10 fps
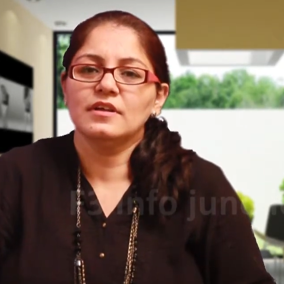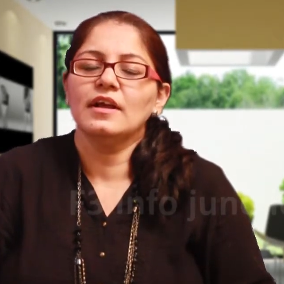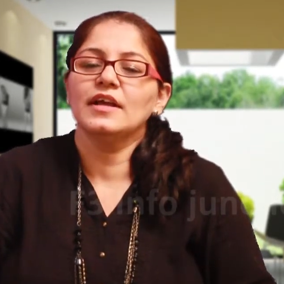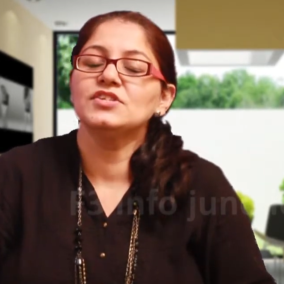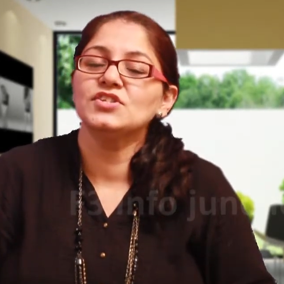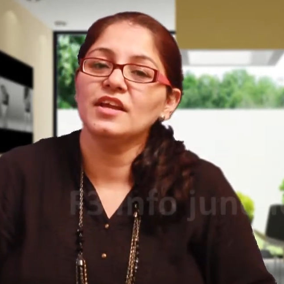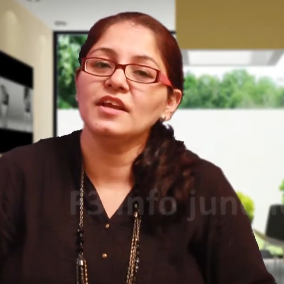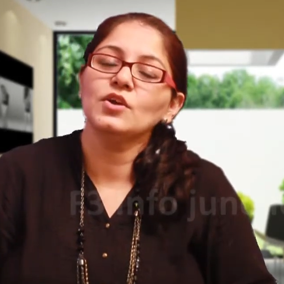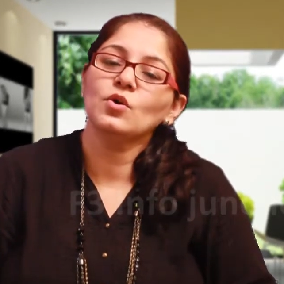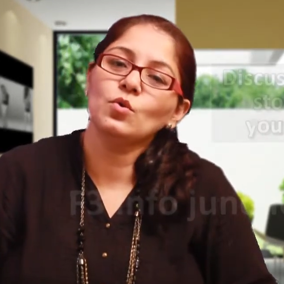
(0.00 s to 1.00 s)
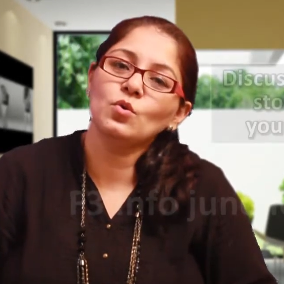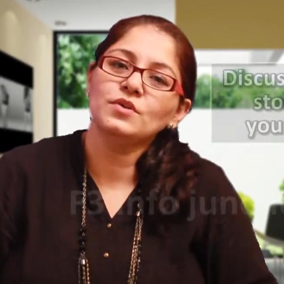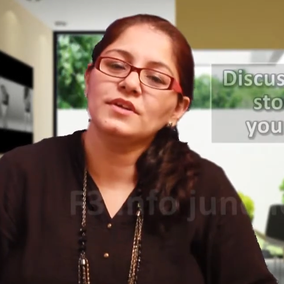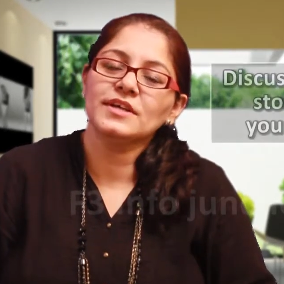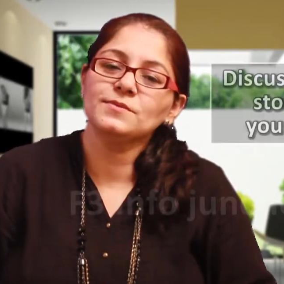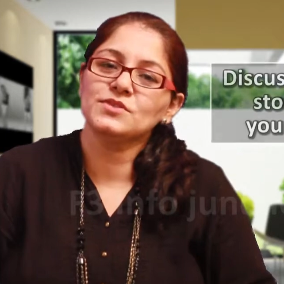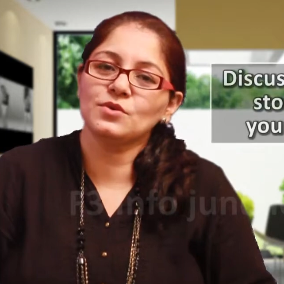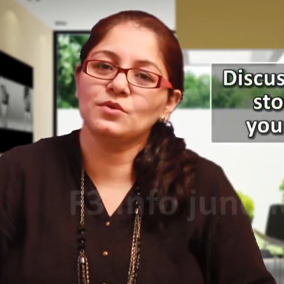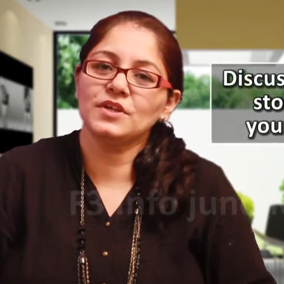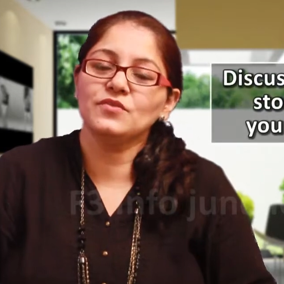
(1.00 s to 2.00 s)
and share your own time
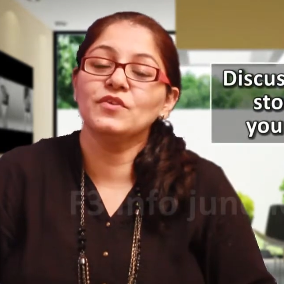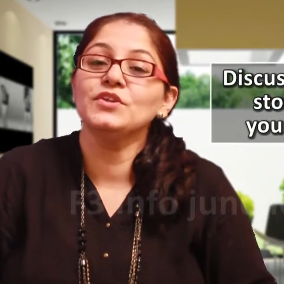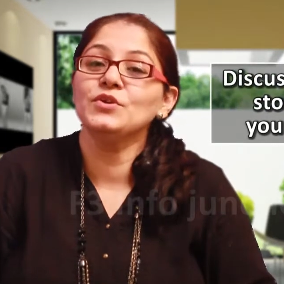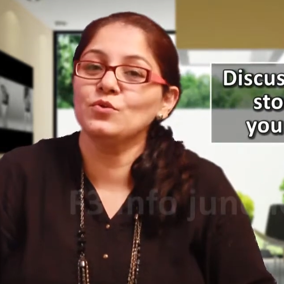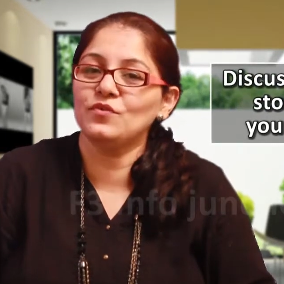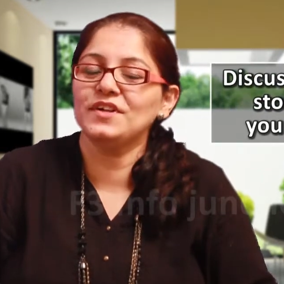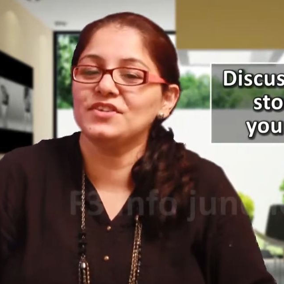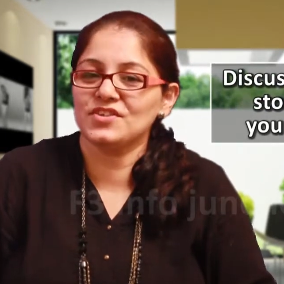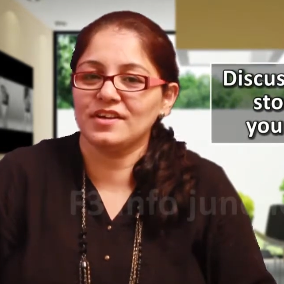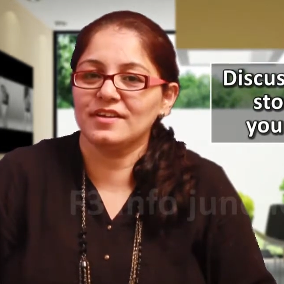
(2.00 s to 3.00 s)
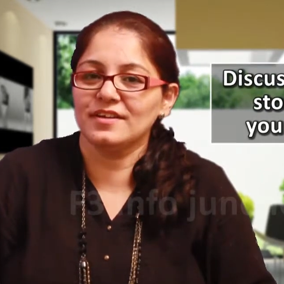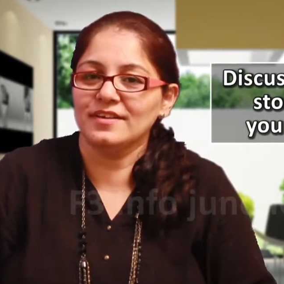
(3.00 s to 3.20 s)
story when you felt shy.